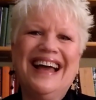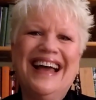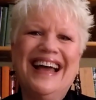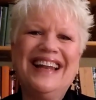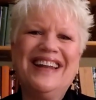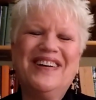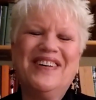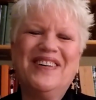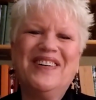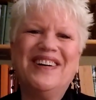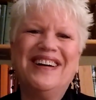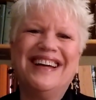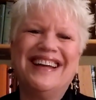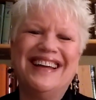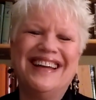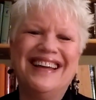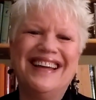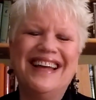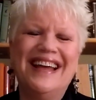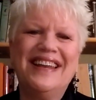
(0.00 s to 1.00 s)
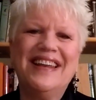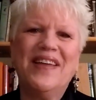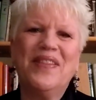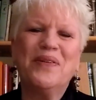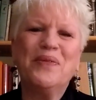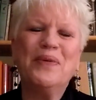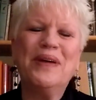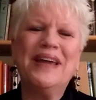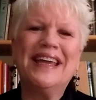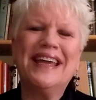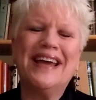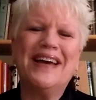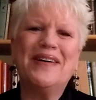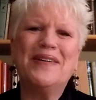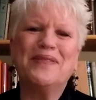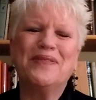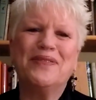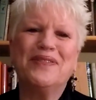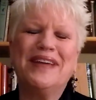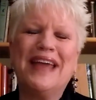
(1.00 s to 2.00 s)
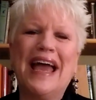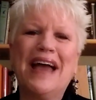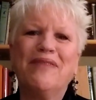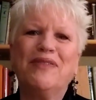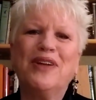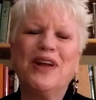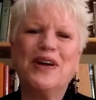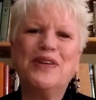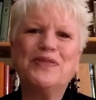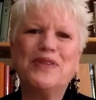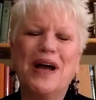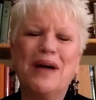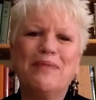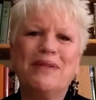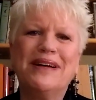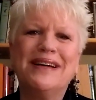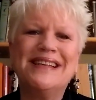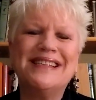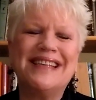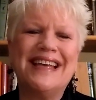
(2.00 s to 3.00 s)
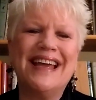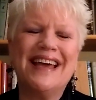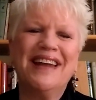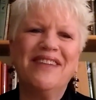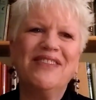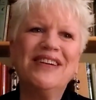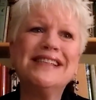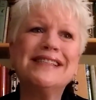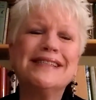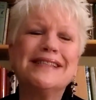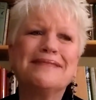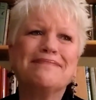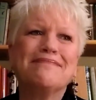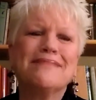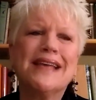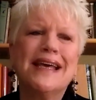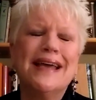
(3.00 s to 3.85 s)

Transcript: Hello, another week of Kavanaugh drama is ahead of us.